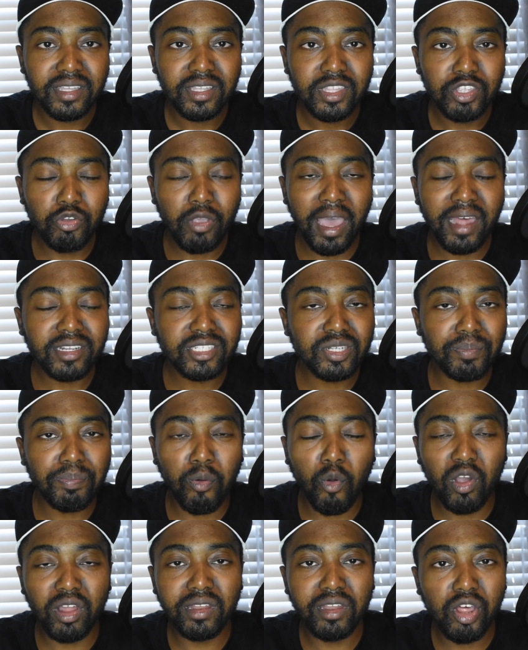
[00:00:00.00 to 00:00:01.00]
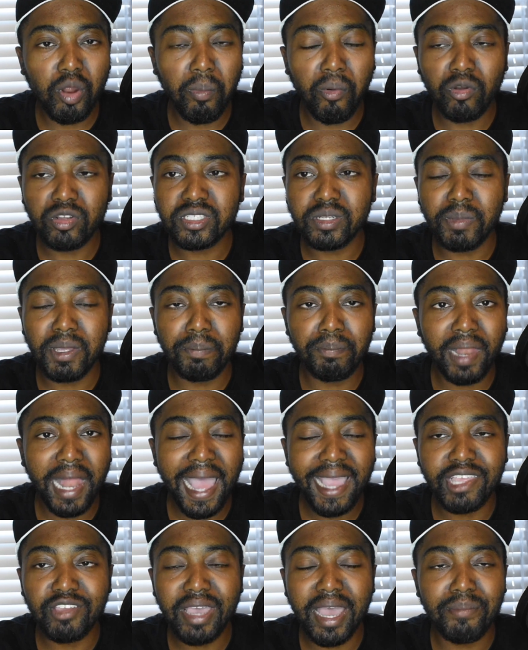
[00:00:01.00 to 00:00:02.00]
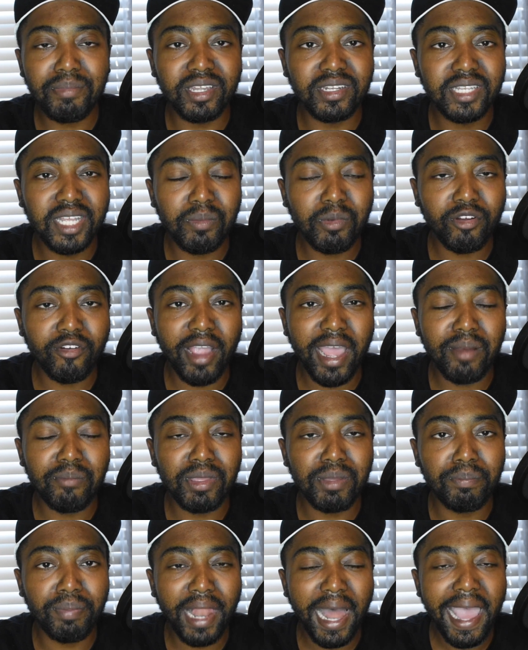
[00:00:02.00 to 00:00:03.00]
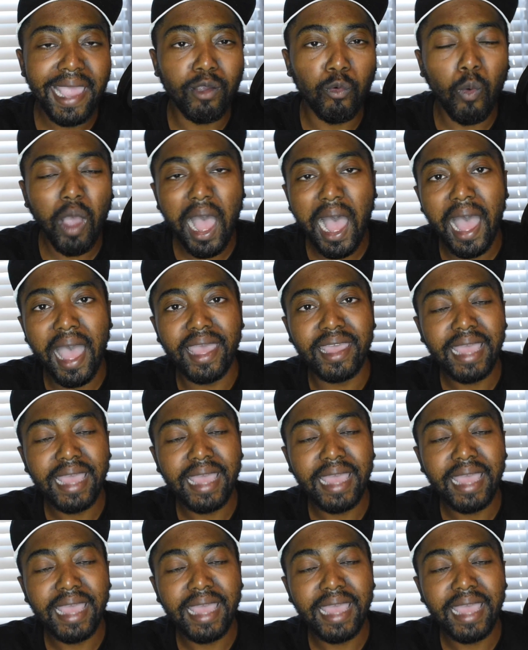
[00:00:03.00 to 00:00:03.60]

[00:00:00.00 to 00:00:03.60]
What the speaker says: You gotta support liberals to be black? You gotta be a Democrat to be black? Why?